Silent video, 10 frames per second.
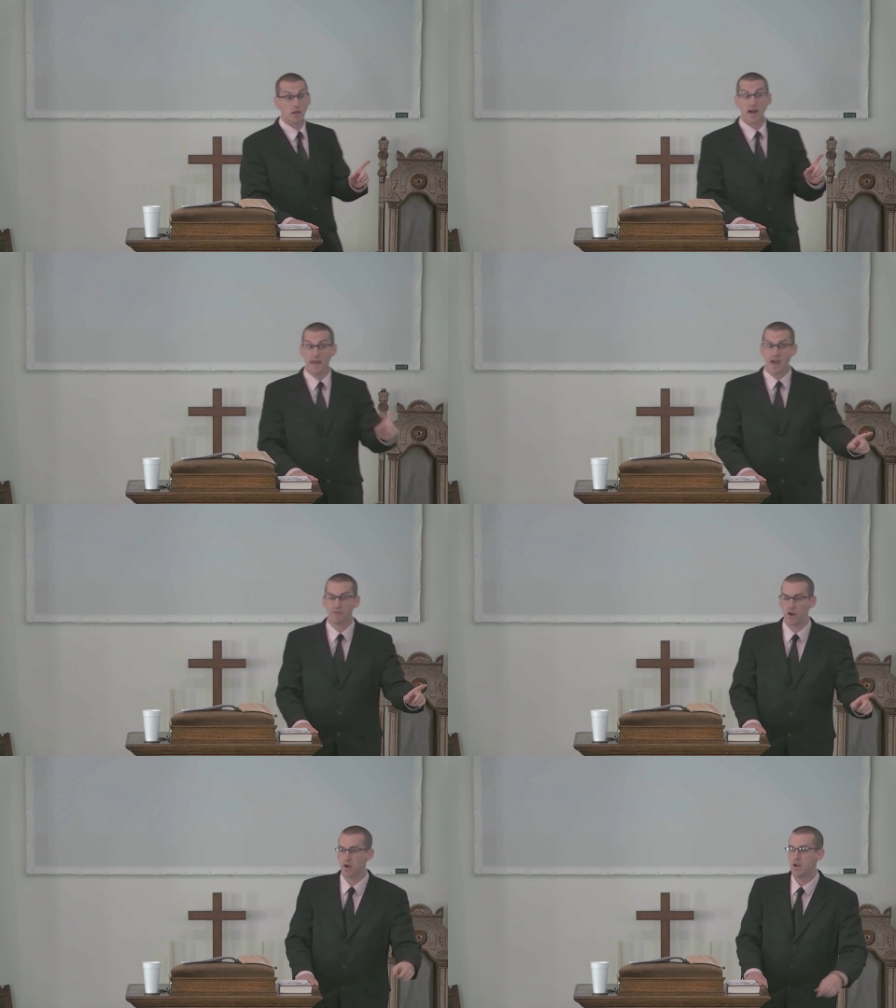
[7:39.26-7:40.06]
will I
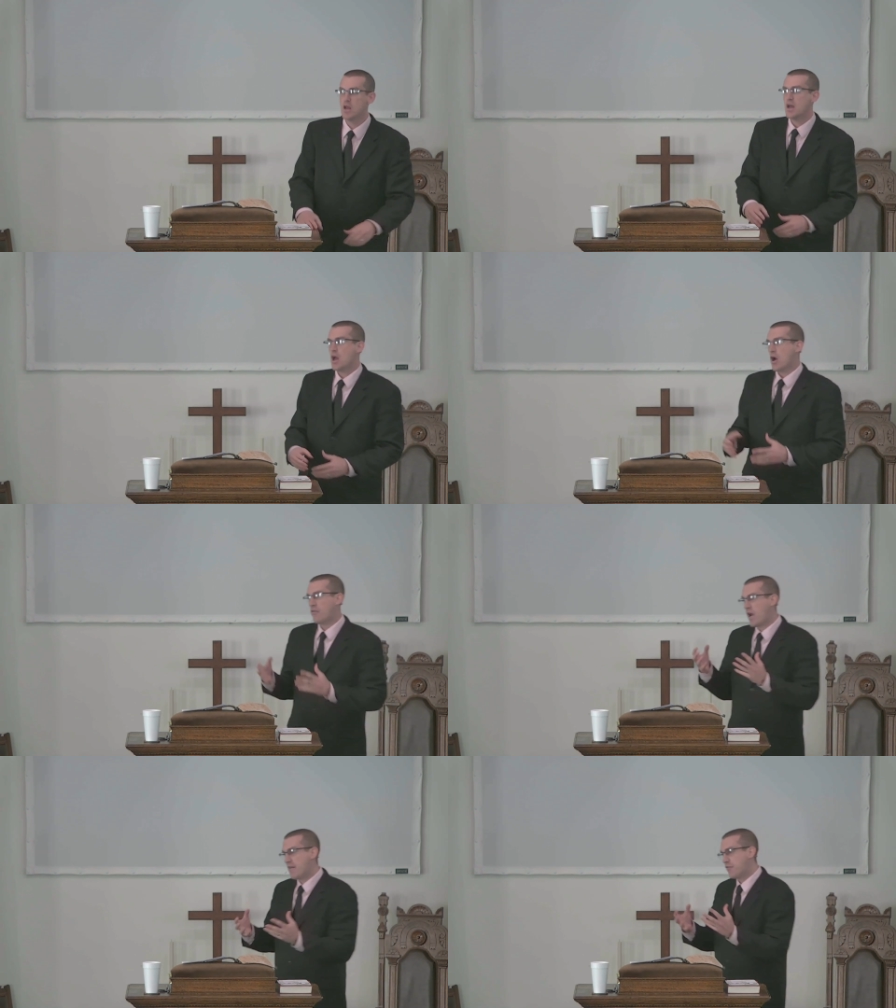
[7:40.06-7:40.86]
ever.
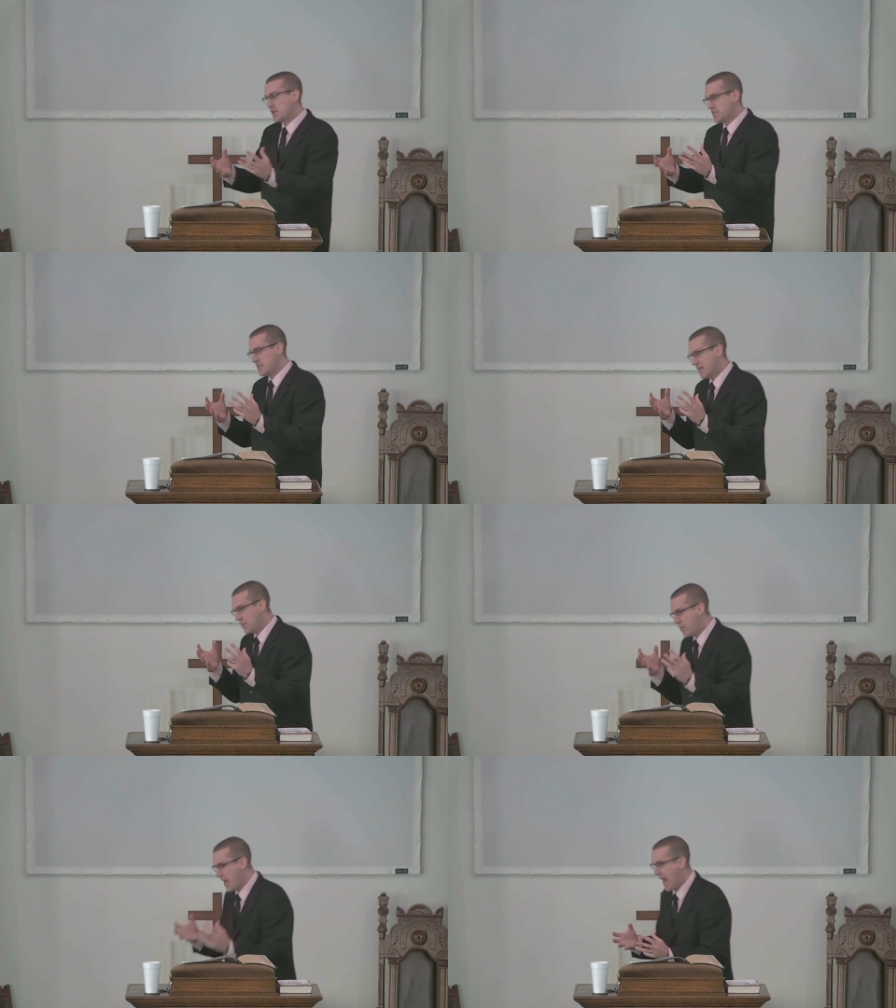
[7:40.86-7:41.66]

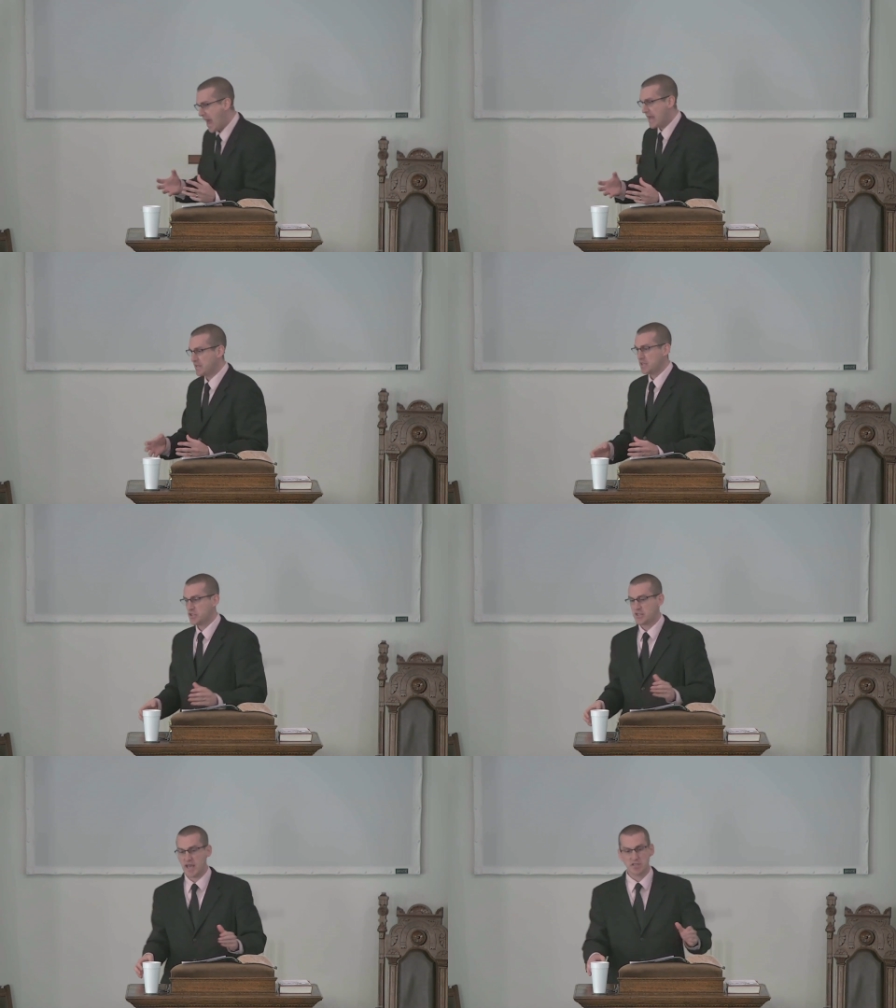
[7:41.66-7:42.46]
Referencing
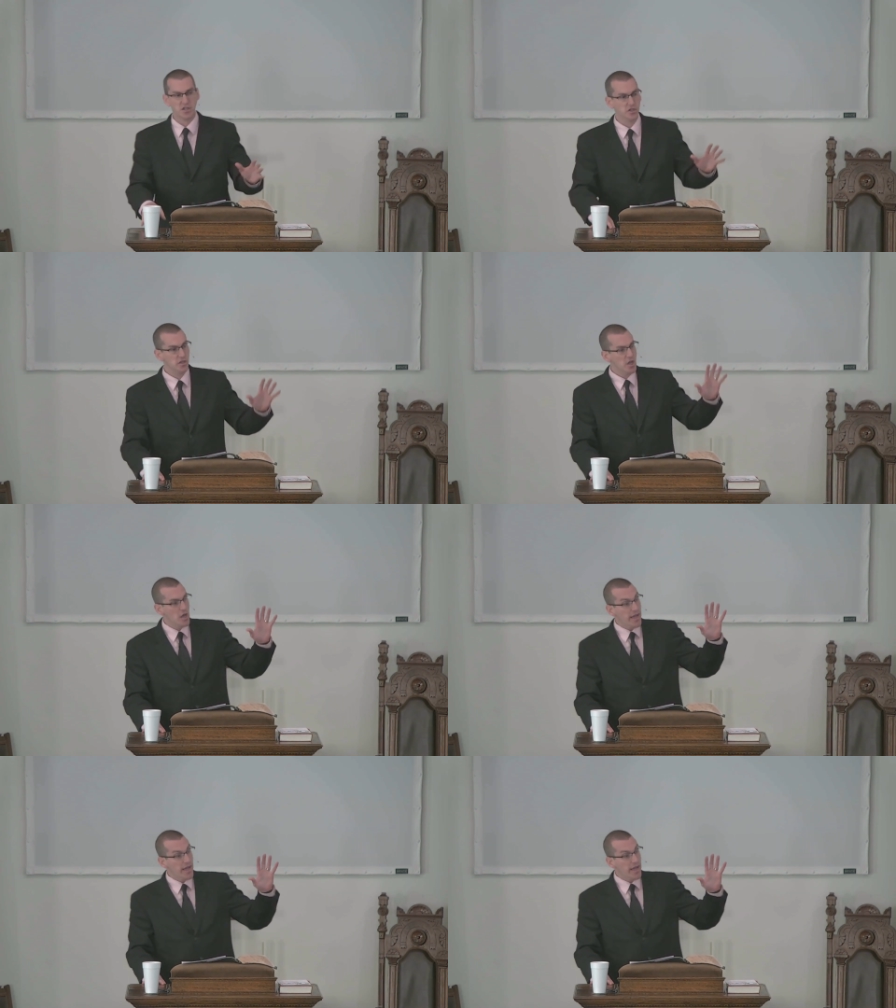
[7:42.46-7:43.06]
that says that